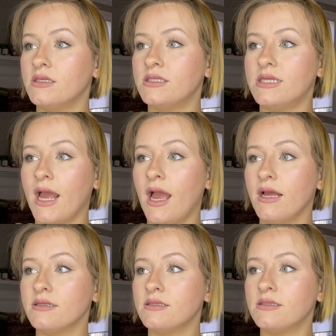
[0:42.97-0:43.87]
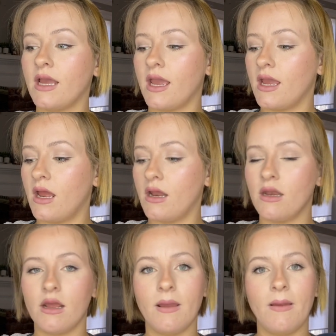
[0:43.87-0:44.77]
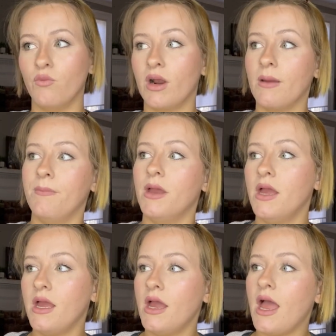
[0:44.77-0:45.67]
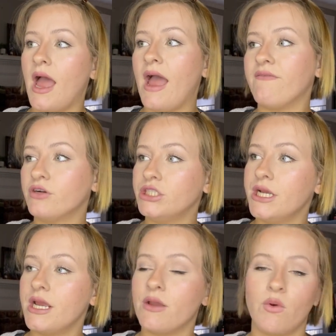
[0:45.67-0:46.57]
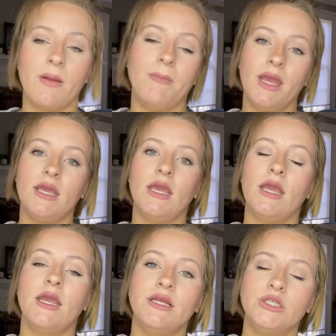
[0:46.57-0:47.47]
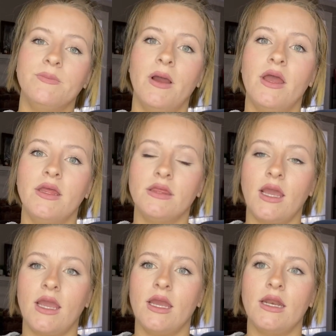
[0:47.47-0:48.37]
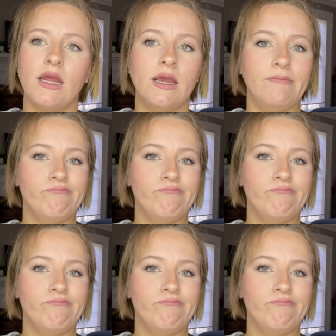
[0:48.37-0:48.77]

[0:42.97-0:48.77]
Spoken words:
stats and what I'm averaging, what I'm making each month, and